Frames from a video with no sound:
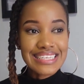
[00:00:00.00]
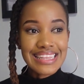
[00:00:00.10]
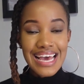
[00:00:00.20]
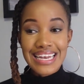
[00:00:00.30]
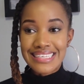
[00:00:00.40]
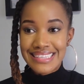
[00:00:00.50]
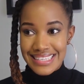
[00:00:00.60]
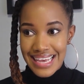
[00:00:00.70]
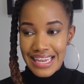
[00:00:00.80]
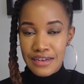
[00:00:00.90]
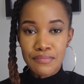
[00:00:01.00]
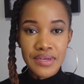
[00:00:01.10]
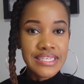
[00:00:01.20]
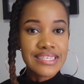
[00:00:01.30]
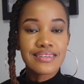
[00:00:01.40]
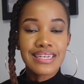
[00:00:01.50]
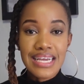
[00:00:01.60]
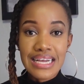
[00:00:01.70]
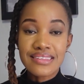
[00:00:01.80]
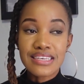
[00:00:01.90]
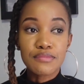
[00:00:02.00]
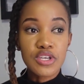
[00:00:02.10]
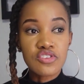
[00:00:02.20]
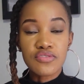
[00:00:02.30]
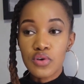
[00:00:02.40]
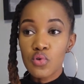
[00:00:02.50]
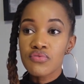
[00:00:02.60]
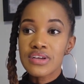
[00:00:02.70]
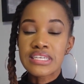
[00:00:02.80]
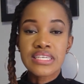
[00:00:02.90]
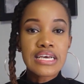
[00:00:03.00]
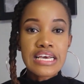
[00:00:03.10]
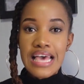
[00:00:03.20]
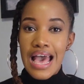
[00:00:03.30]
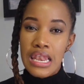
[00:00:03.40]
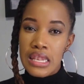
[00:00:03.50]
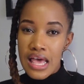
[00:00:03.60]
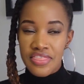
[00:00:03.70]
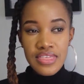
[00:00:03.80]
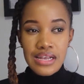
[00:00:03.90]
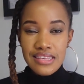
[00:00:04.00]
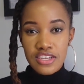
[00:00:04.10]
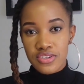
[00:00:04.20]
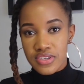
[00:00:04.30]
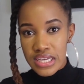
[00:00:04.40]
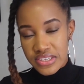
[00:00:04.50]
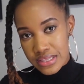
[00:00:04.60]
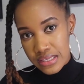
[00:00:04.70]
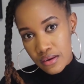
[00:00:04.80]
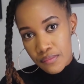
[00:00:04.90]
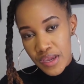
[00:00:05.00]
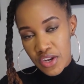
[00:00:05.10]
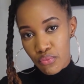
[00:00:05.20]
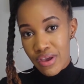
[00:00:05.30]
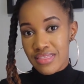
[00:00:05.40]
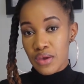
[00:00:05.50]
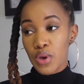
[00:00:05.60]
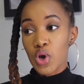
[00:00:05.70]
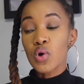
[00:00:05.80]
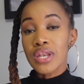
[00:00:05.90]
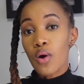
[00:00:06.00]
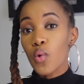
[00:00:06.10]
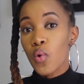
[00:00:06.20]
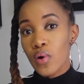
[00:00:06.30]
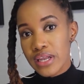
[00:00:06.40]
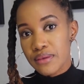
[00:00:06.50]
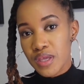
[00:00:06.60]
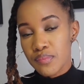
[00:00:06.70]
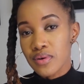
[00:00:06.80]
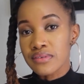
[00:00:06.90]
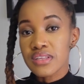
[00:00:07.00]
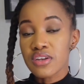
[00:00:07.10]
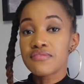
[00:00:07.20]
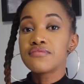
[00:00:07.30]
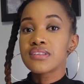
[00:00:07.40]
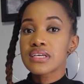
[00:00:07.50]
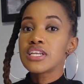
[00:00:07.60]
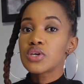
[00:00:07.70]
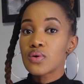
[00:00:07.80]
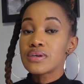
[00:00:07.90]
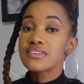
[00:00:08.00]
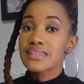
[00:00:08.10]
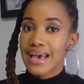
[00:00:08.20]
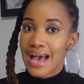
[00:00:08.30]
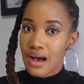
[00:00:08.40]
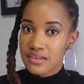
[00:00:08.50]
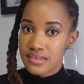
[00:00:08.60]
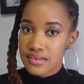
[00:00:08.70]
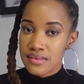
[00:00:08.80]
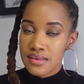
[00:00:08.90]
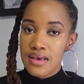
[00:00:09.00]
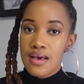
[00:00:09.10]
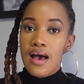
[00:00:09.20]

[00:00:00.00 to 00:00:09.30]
So that is done. But like I said, because of COVID, things had to change a little bit where they were now calling people instead of physically going to their houses.